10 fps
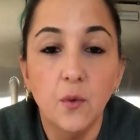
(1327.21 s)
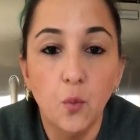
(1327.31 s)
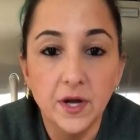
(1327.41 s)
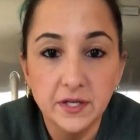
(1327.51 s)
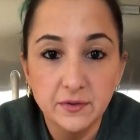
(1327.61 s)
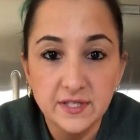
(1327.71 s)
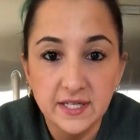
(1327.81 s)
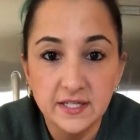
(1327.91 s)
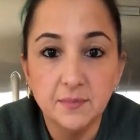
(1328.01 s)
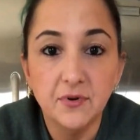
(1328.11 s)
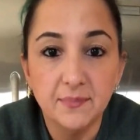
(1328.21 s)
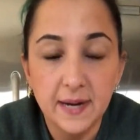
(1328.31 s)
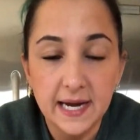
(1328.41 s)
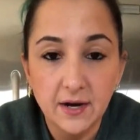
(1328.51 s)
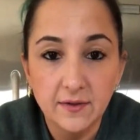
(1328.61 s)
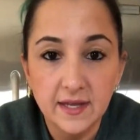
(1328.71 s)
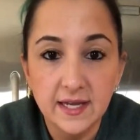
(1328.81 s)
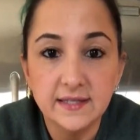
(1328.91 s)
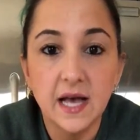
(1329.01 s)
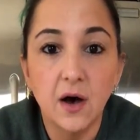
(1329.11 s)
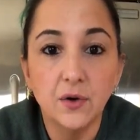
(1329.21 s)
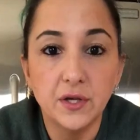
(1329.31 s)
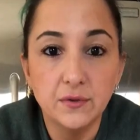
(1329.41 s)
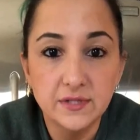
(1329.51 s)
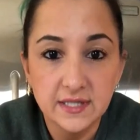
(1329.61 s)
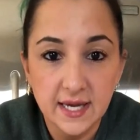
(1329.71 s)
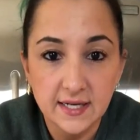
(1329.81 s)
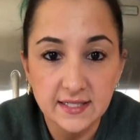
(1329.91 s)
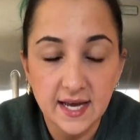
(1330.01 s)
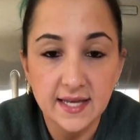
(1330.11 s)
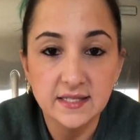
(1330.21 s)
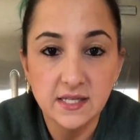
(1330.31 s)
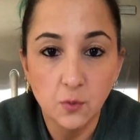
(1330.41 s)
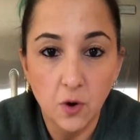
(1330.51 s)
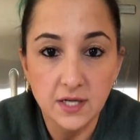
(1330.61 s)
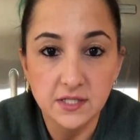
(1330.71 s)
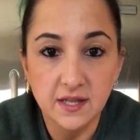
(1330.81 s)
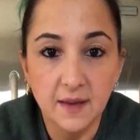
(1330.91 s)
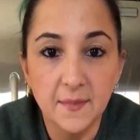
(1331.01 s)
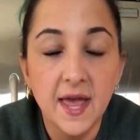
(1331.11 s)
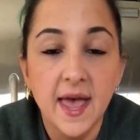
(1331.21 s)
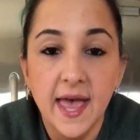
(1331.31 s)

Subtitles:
what you did to prepare these, how you sanitized and washed them.